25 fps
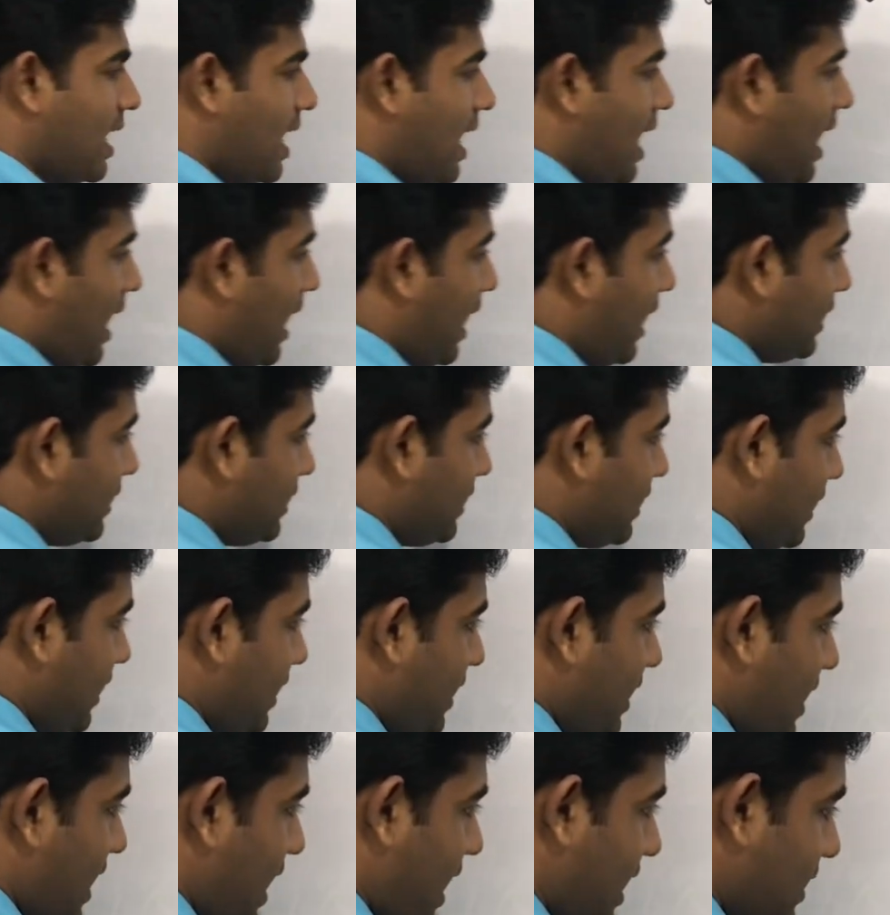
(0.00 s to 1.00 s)
and
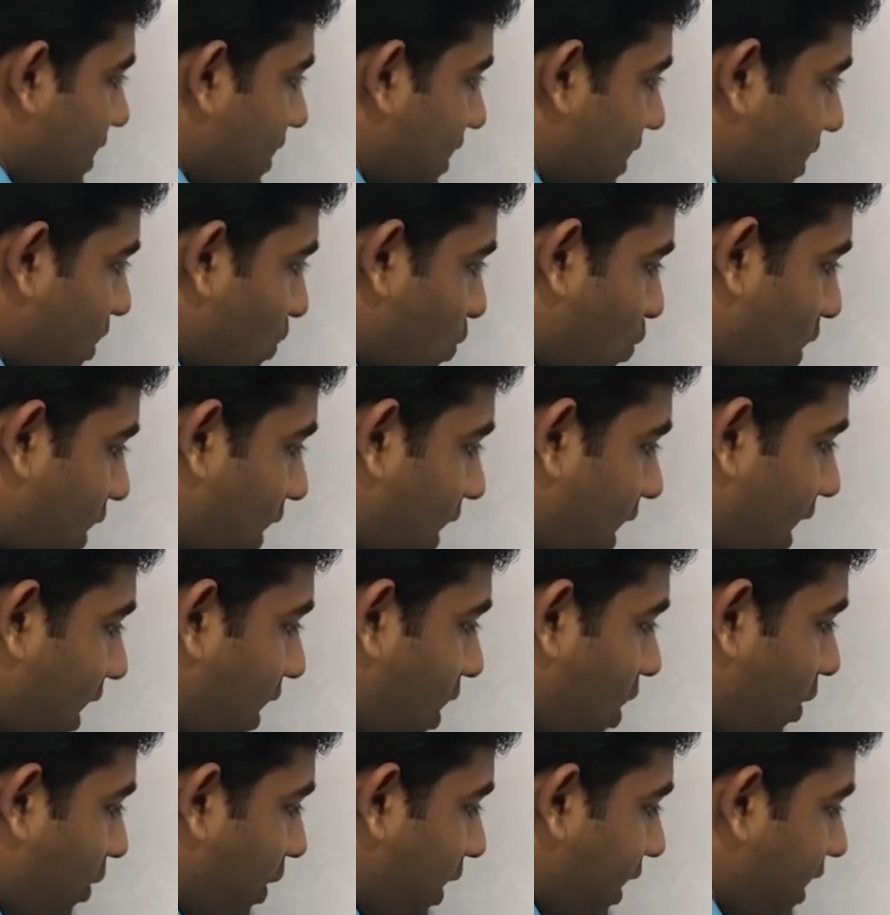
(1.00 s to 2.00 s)
he has his one leg
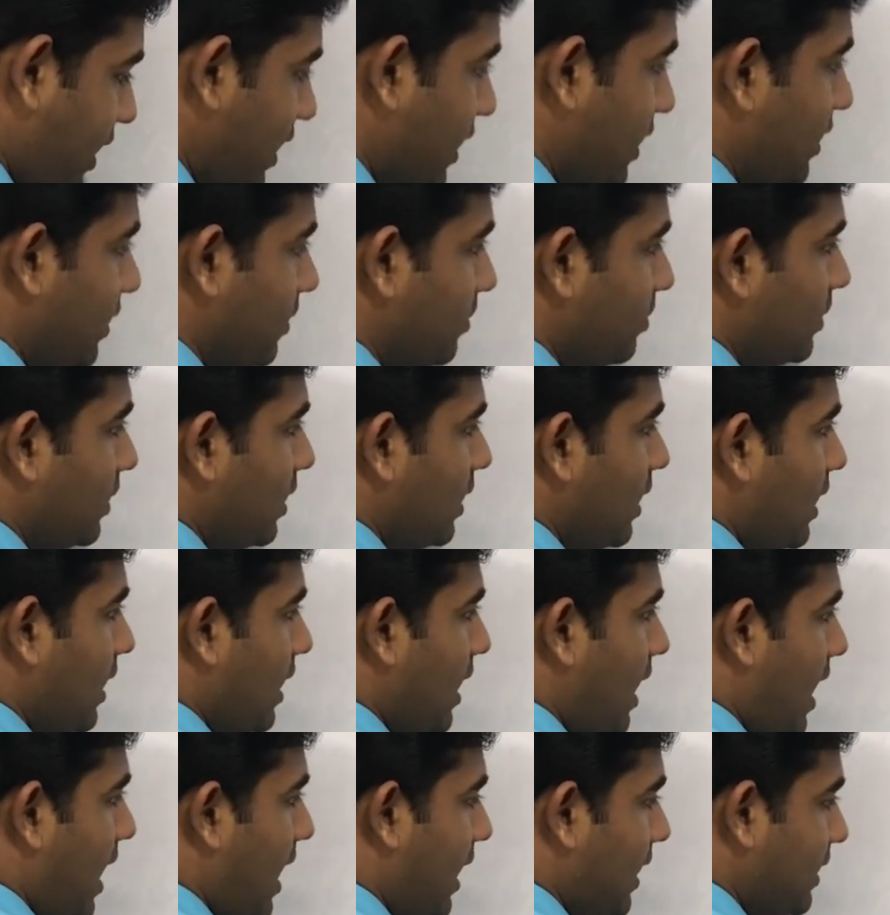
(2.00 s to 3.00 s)
over here
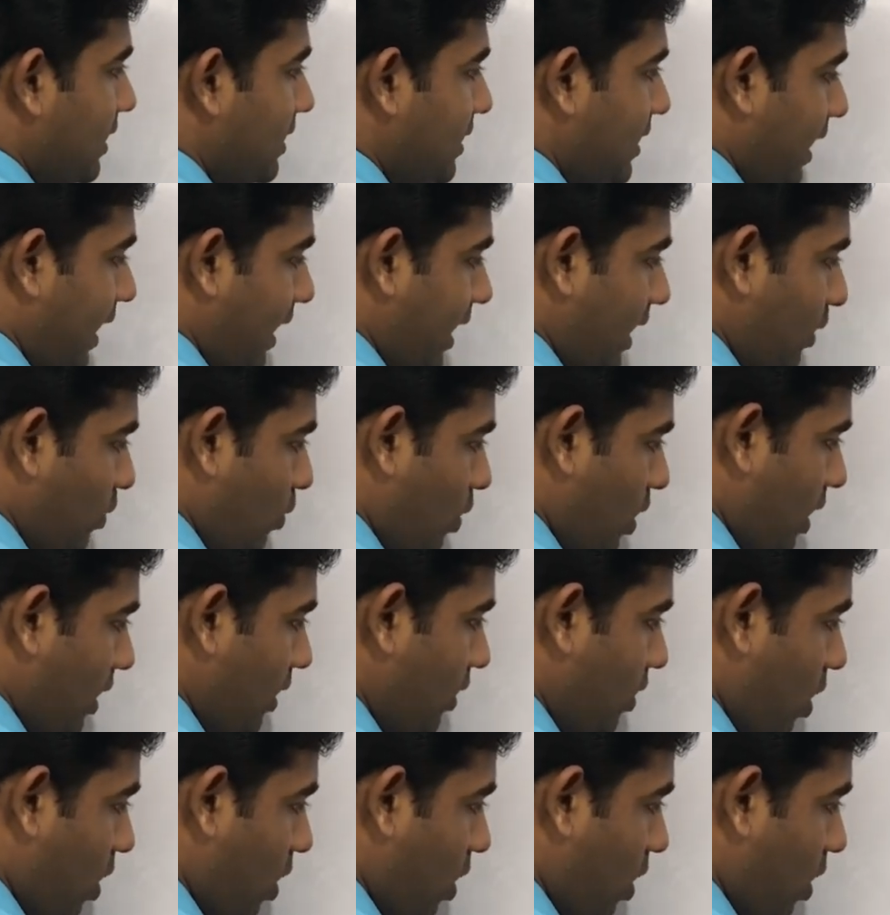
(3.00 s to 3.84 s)
and second one